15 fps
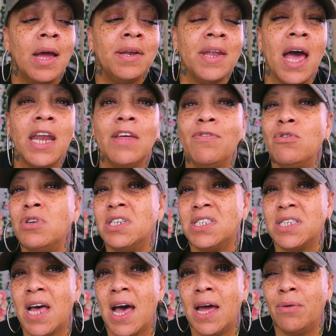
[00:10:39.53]
not if you
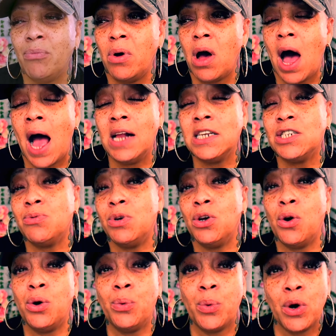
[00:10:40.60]
decide, well, I just want
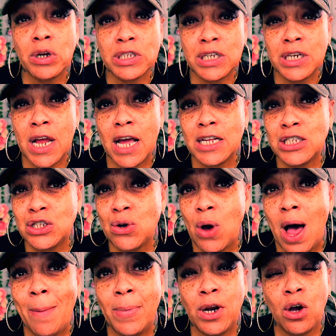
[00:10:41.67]
to go to work tonight, so
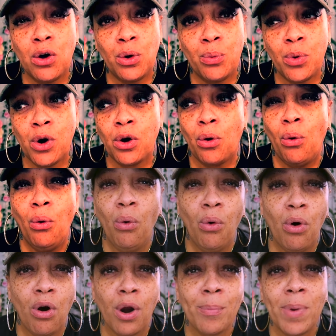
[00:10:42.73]
I'm going to go to work.
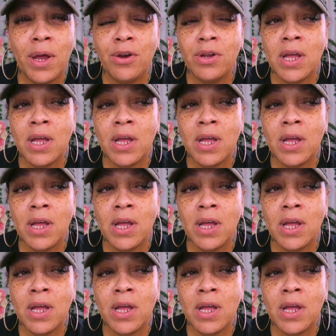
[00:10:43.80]
Or better